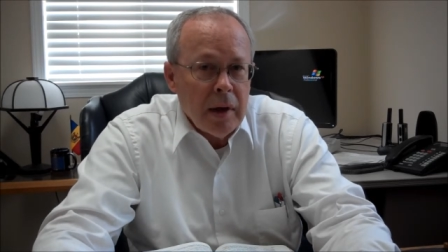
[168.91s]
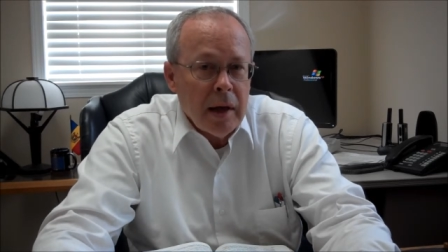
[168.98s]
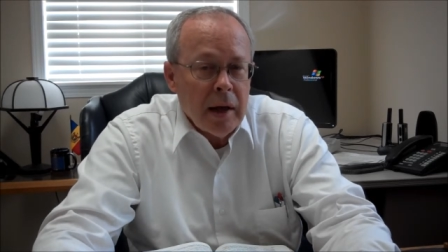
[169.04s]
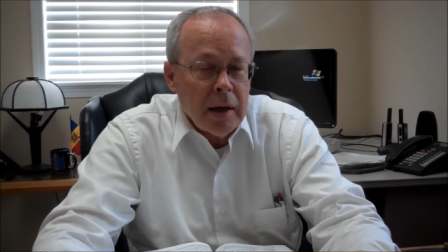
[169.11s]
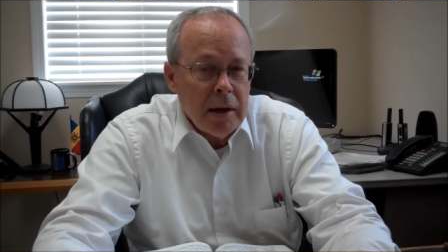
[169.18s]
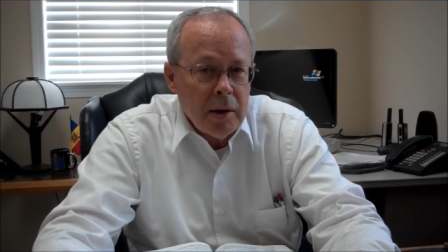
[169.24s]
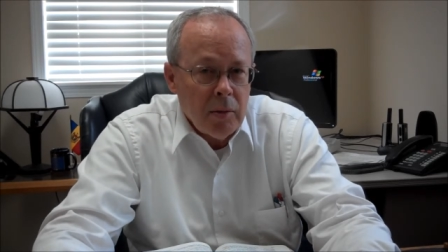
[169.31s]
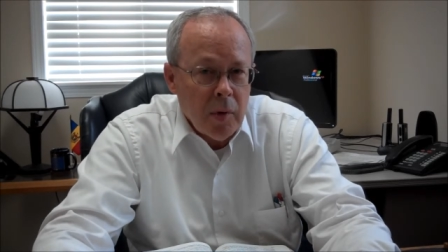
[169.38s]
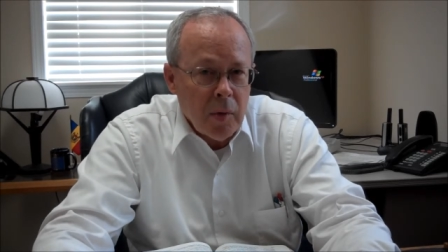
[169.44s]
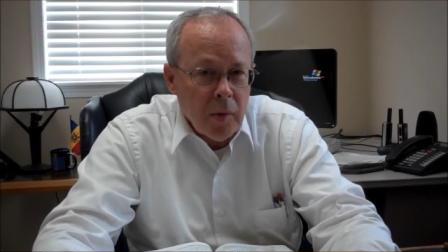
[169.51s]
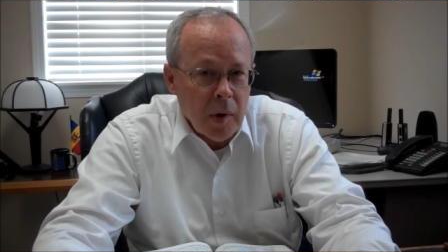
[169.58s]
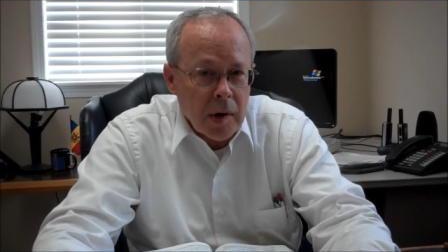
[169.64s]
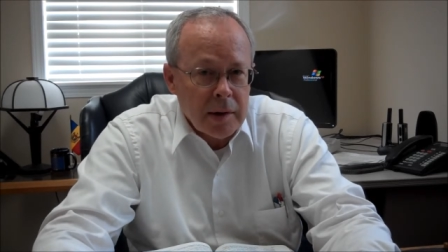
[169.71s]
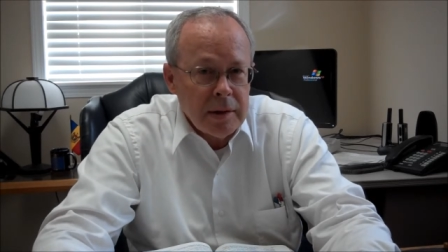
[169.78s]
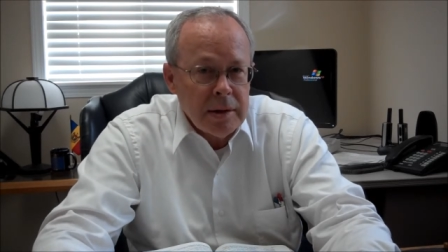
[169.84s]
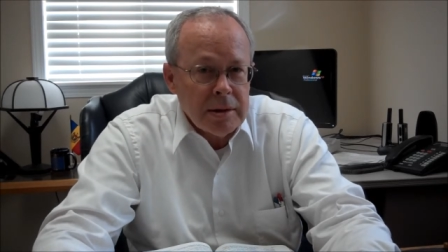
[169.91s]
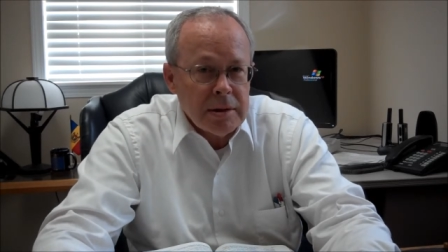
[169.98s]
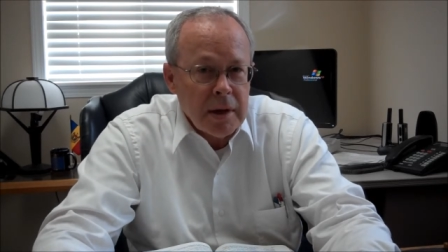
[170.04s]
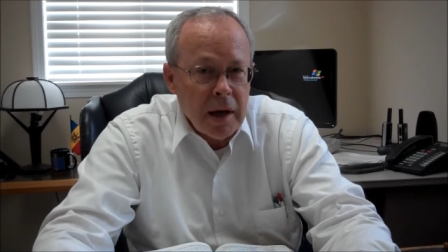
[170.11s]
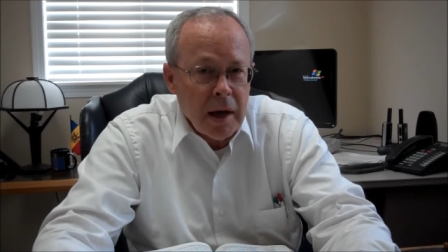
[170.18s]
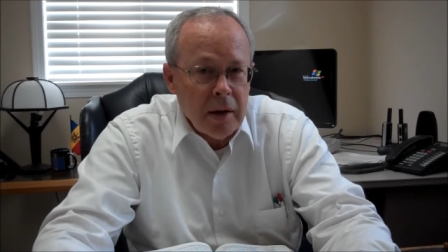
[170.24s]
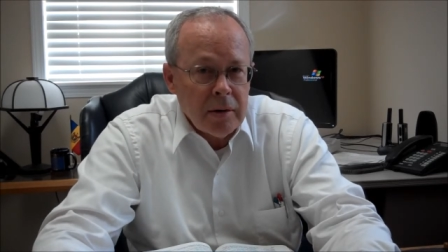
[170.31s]
and he will work
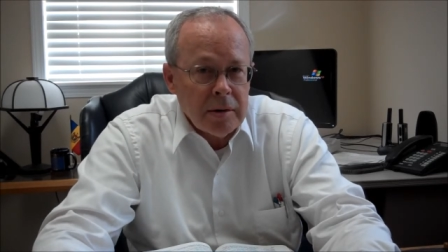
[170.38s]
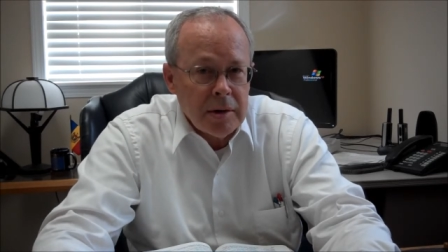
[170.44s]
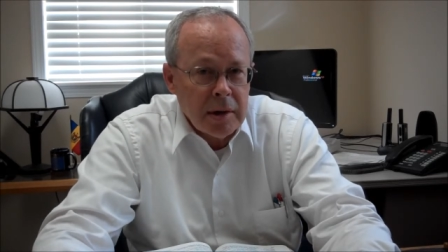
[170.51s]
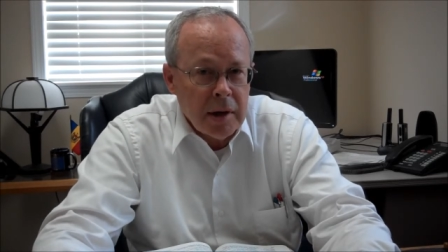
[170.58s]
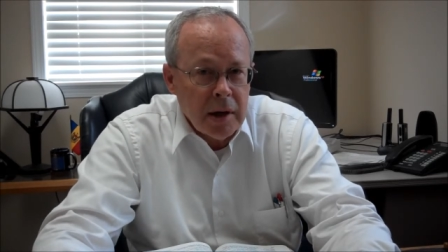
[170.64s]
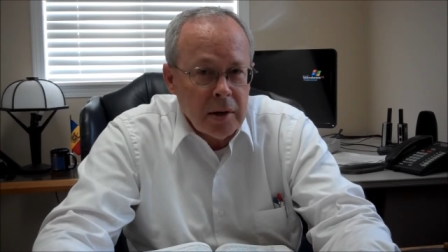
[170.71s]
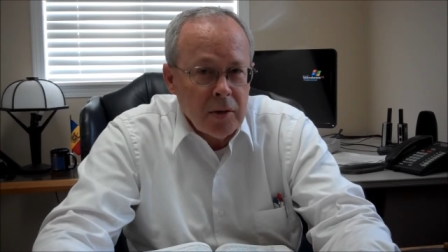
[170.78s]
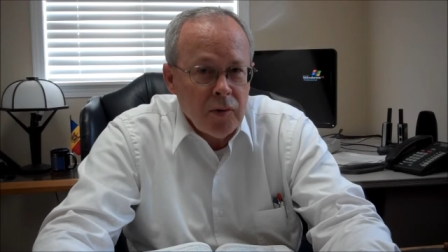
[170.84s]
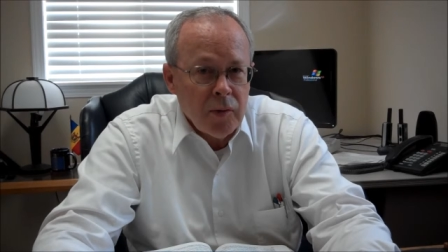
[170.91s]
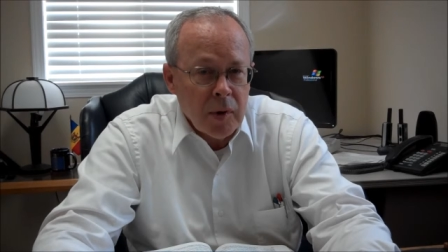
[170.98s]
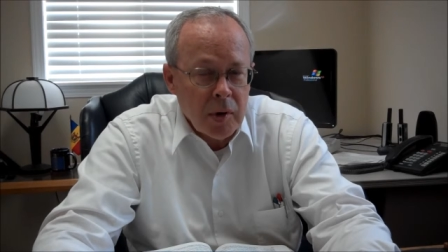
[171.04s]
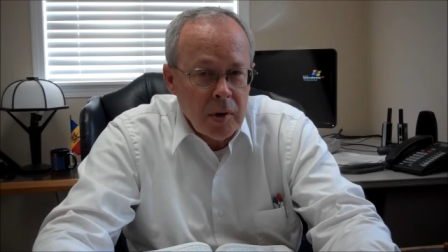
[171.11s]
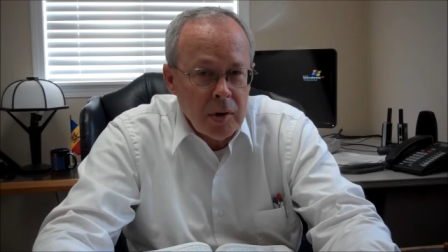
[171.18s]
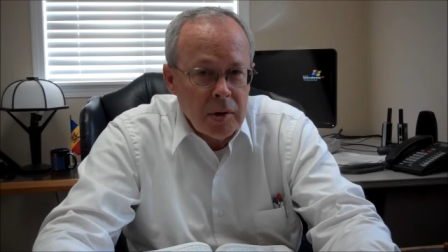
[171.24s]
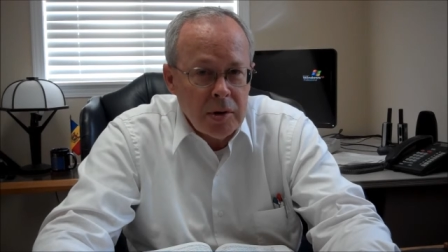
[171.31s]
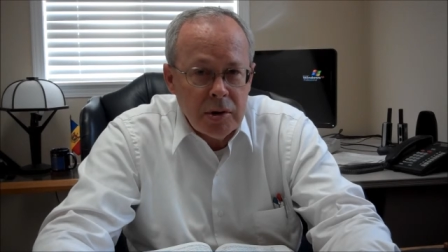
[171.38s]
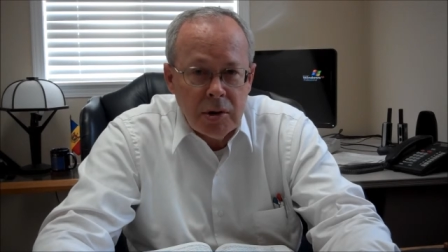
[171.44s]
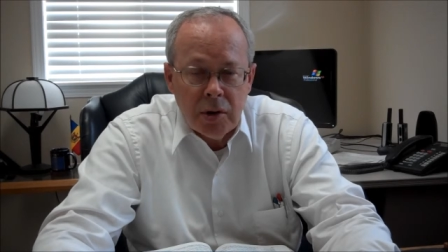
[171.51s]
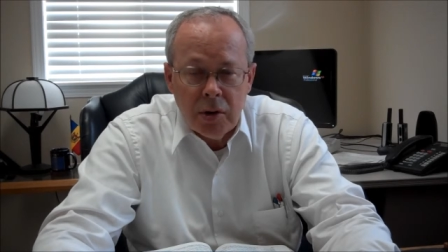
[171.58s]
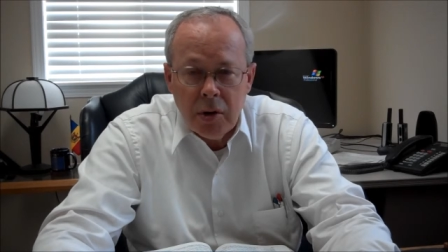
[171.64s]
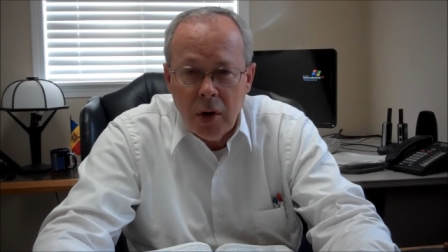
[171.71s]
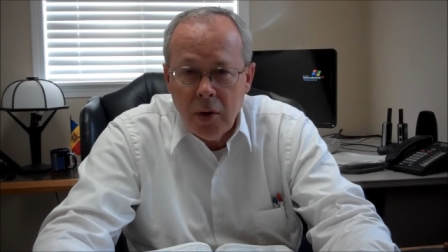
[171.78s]
this out together for good
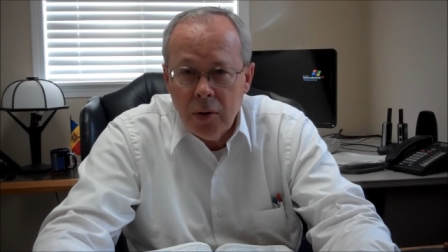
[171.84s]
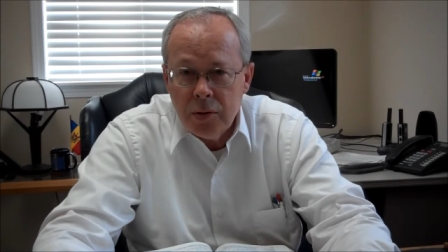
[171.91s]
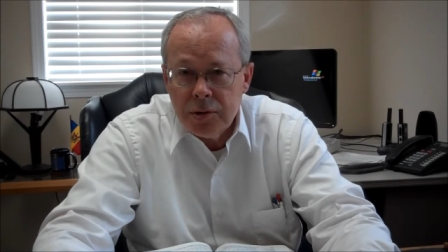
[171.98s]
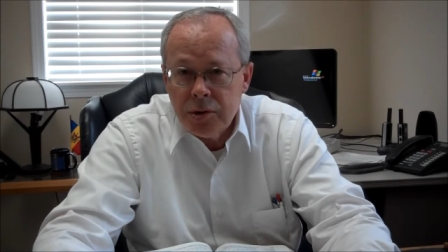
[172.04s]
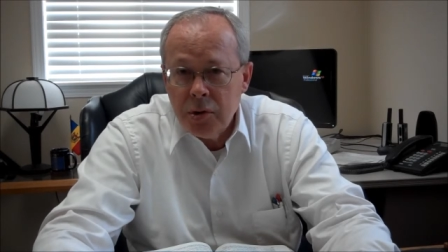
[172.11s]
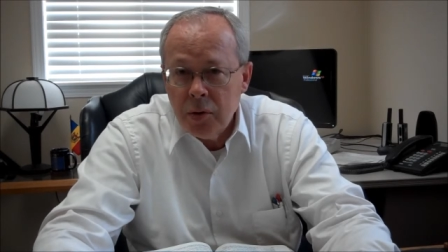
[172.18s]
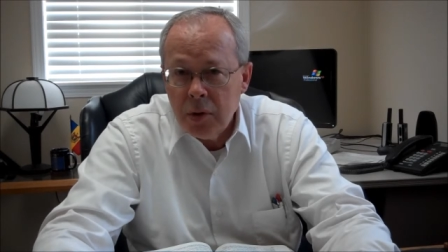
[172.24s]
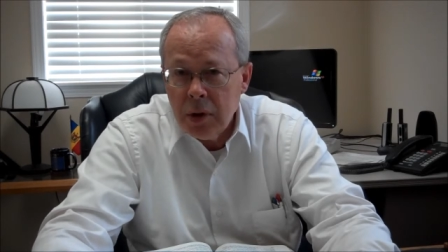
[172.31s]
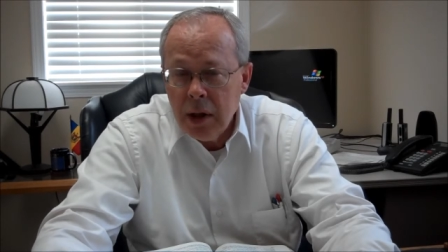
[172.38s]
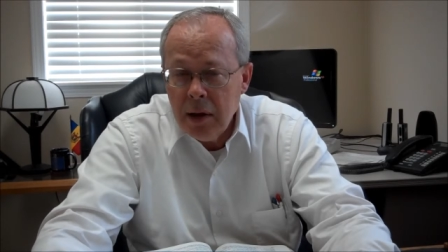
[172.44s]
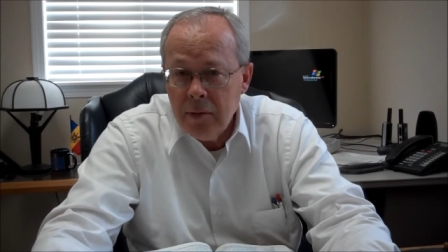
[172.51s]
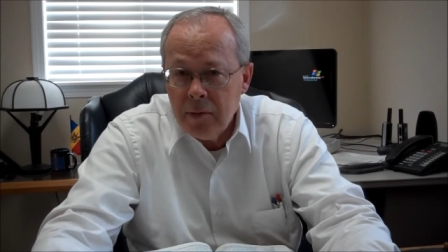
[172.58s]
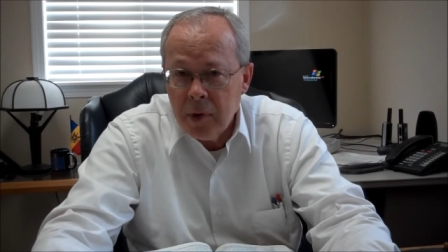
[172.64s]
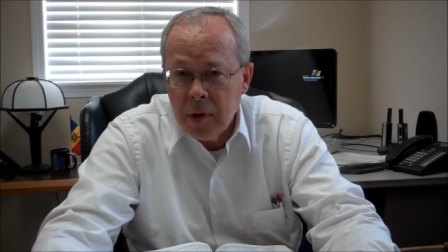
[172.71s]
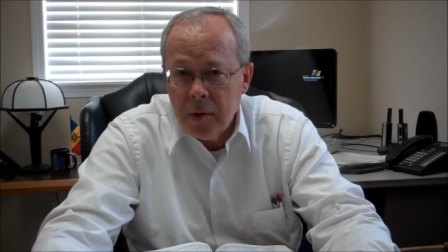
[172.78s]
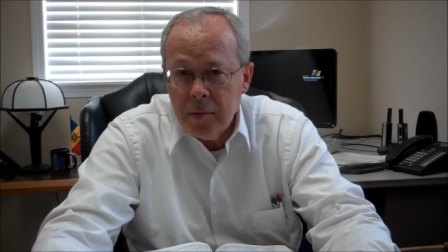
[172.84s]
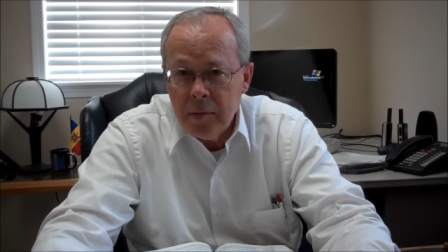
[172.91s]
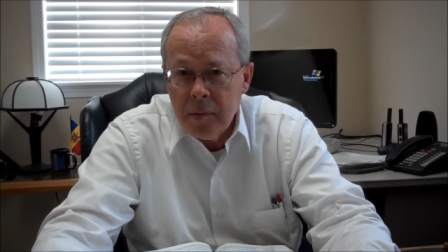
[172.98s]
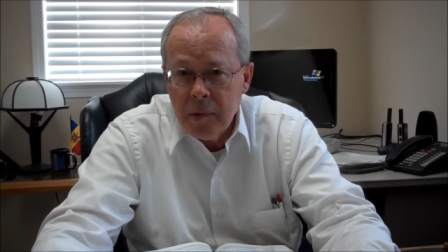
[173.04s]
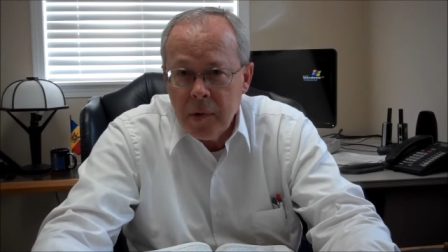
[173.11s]
to those who love him